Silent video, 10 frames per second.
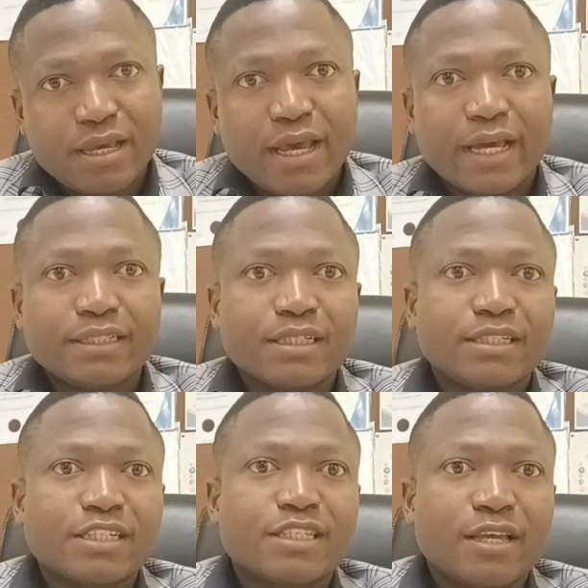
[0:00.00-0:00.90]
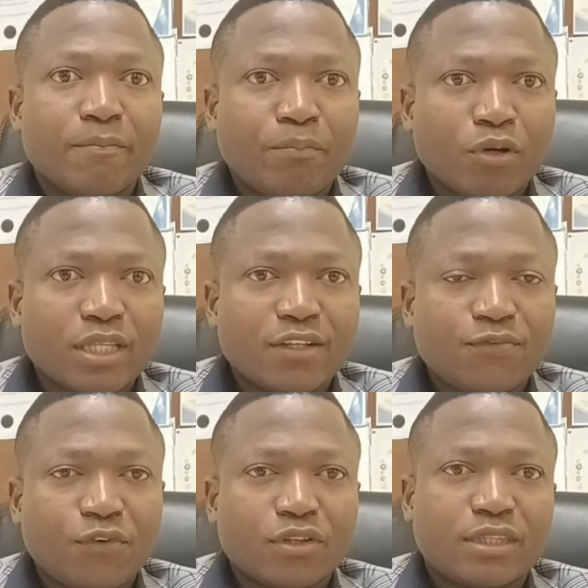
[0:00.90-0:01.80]
and it is important
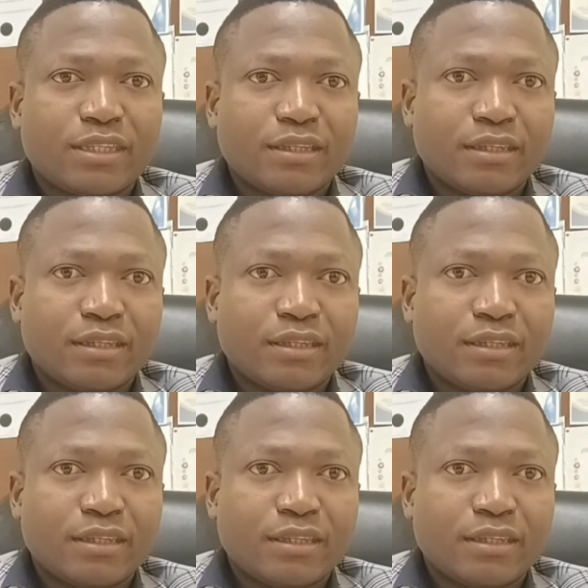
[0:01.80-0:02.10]
for